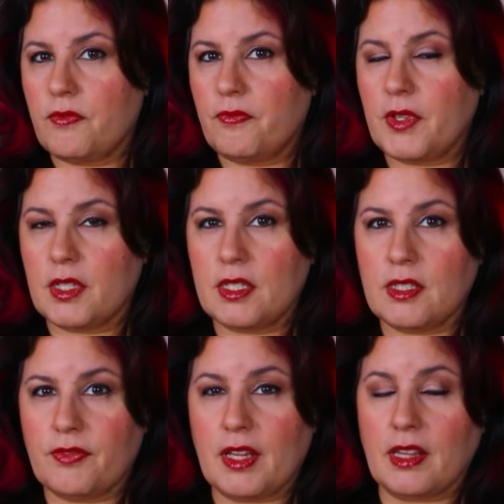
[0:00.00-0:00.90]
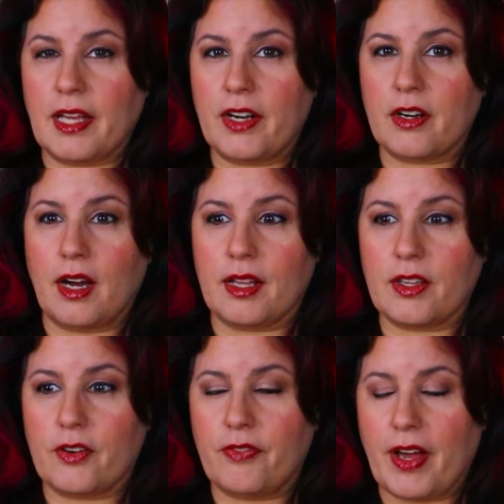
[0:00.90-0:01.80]
I feel as if the letter got
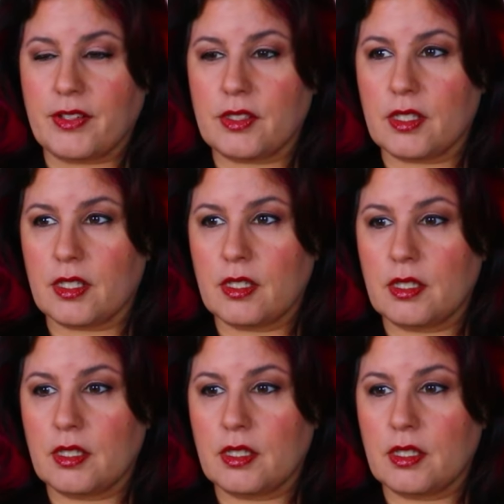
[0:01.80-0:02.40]
there faster.